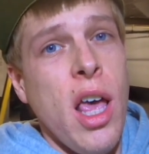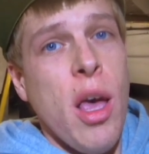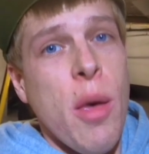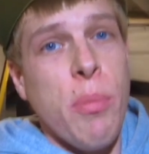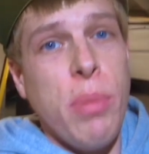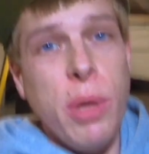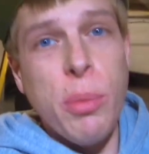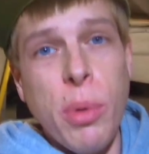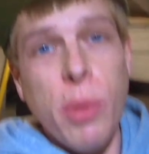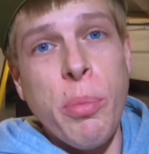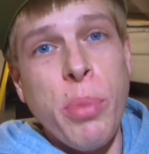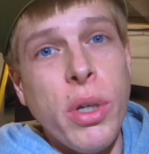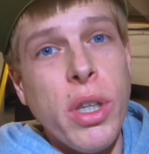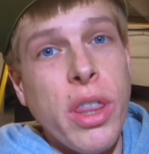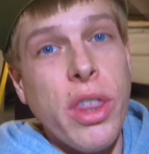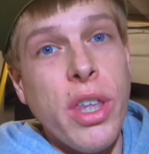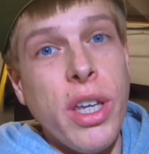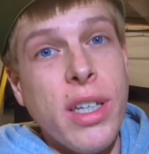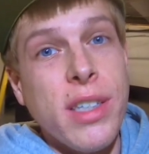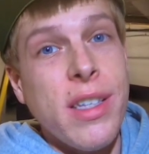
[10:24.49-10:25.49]
People
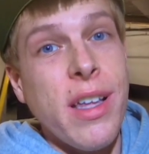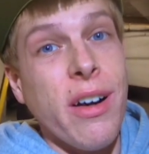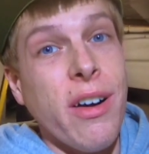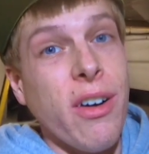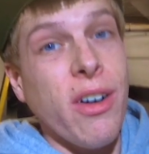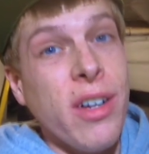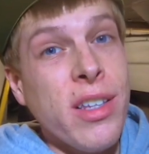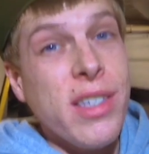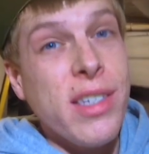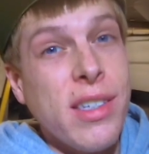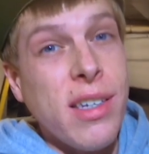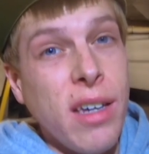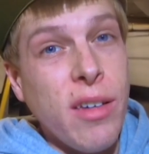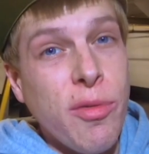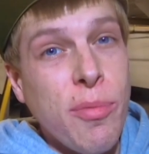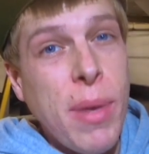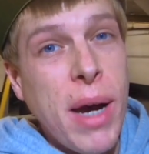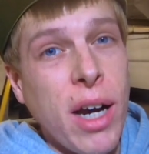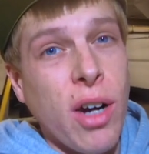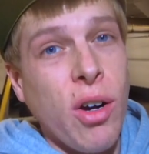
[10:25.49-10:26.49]
put things that are
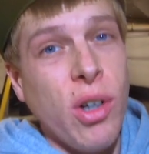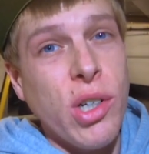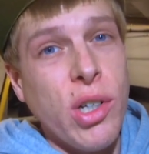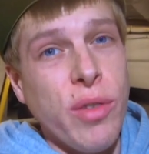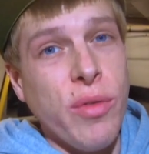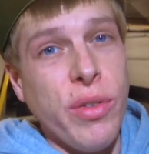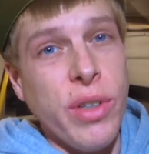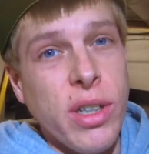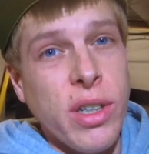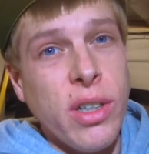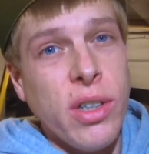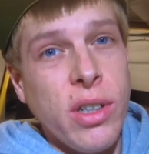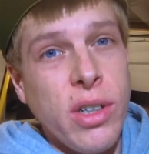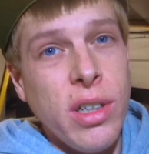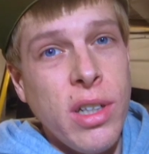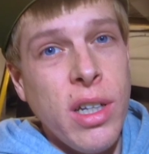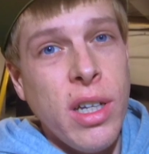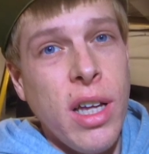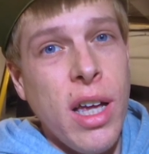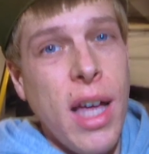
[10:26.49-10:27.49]
unsafe back on your
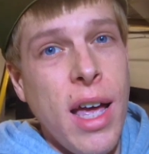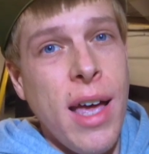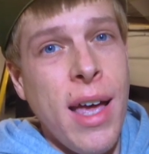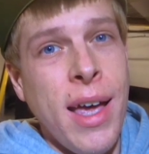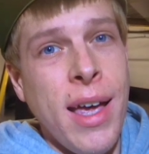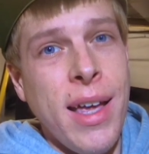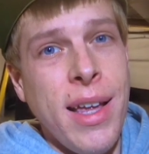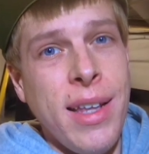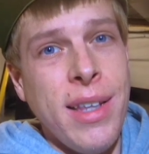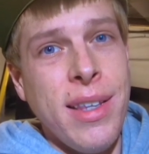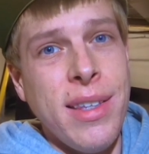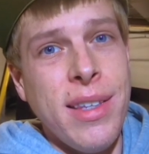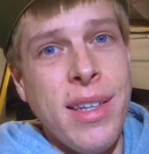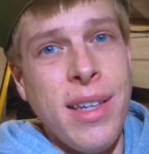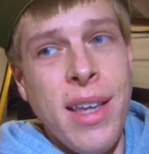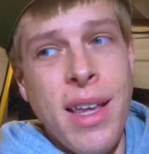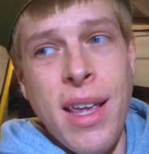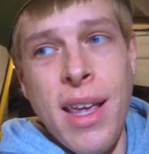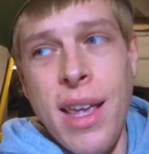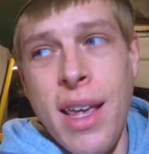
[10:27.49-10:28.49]
vehicle, and
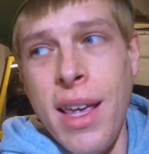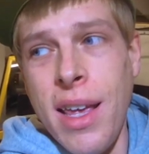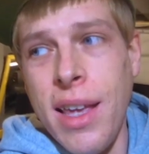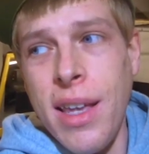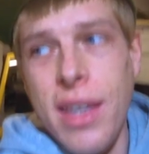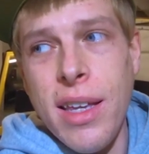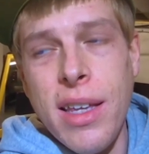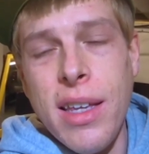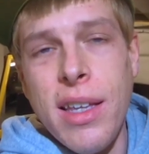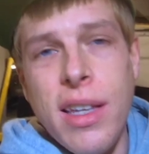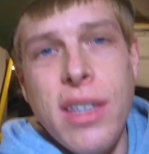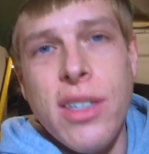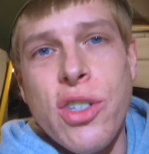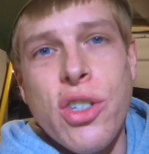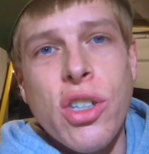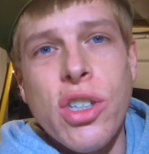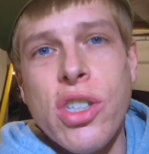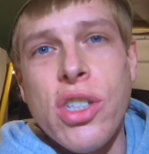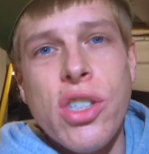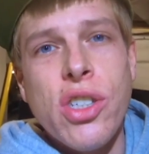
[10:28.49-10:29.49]
it's
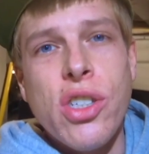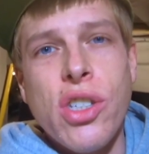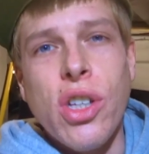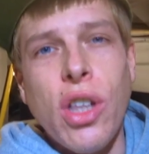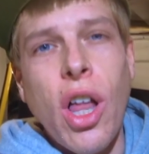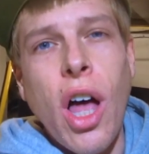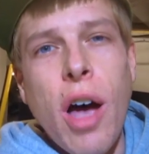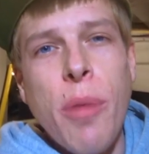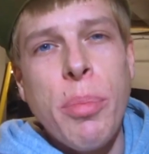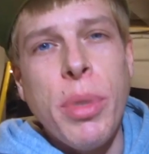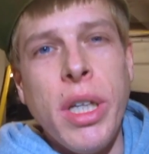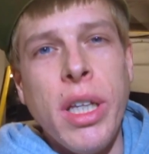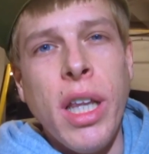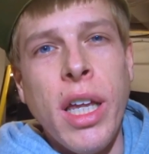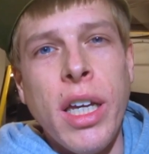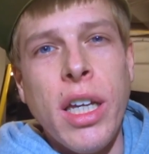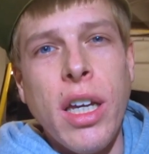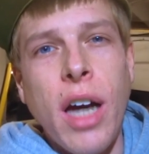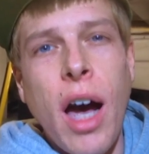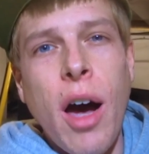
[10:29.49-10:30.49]
just sloppy.
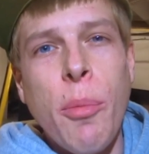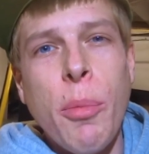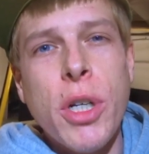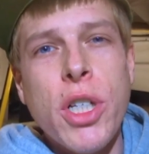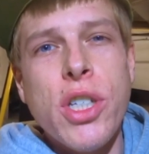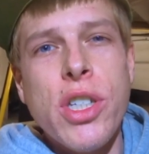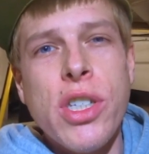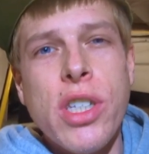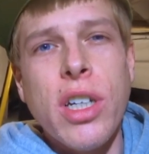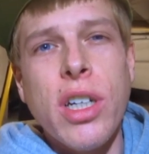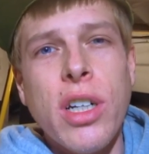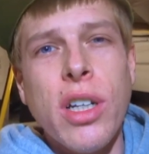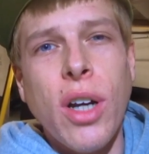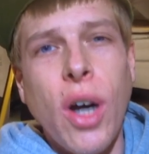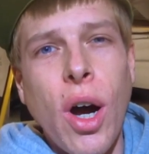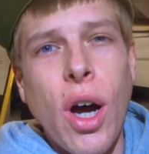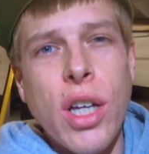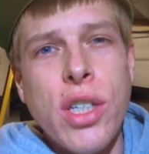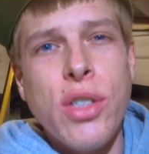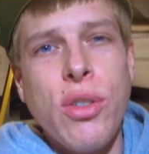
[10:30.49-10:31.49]
Like, how much is it gonna
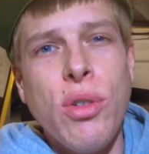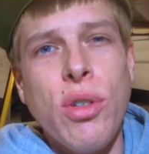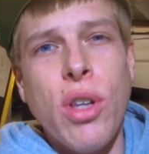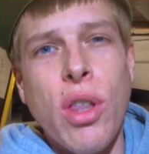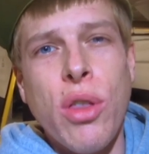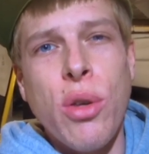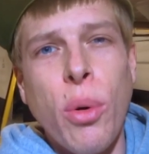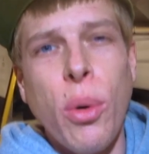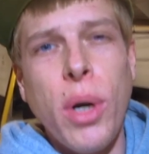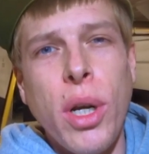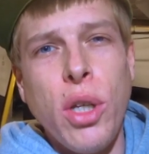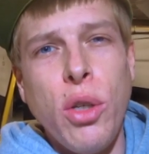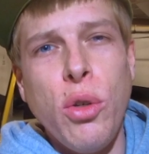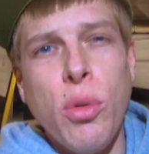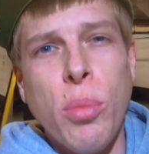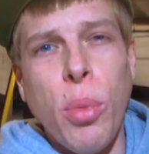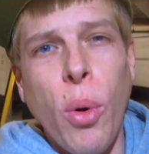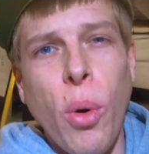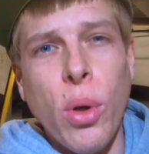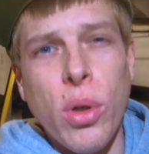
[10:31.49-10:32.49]
cost you to throw in a new
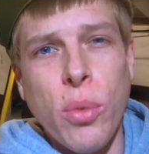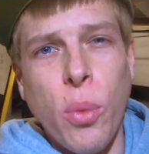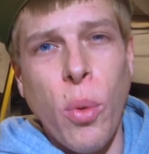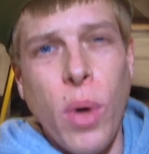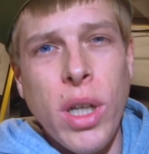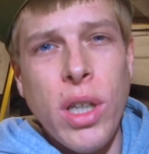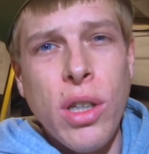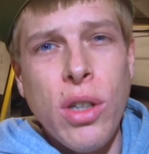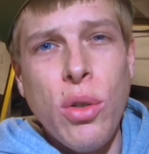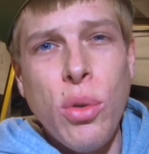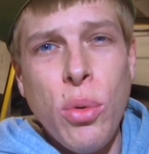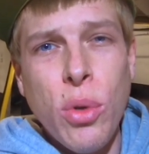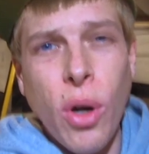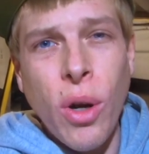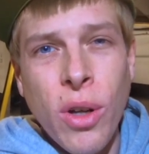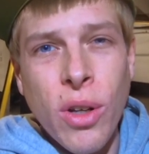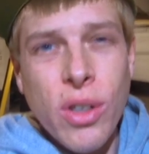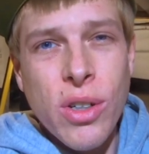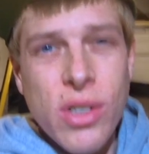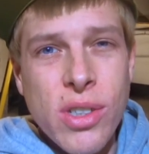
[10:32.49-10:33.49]
bolt? $1,
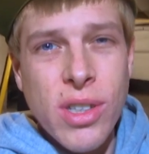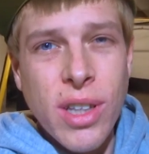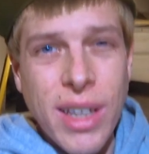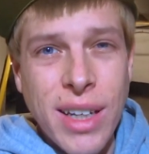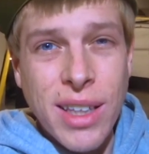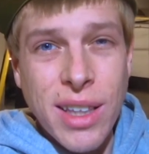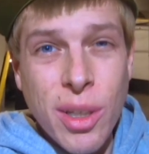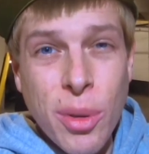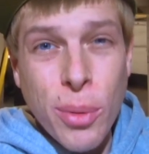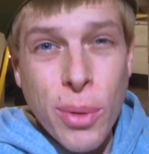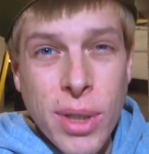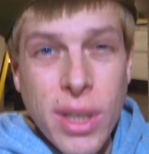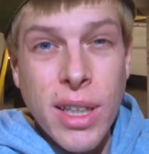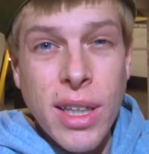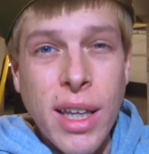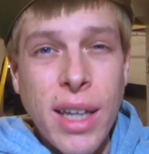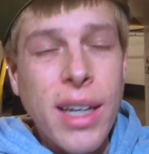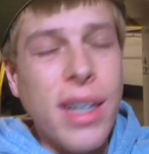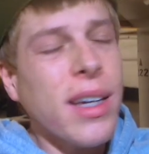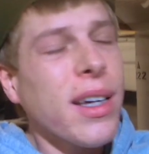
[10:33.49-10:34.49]
$2? Like, literally,
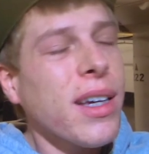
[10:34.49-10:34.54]
like,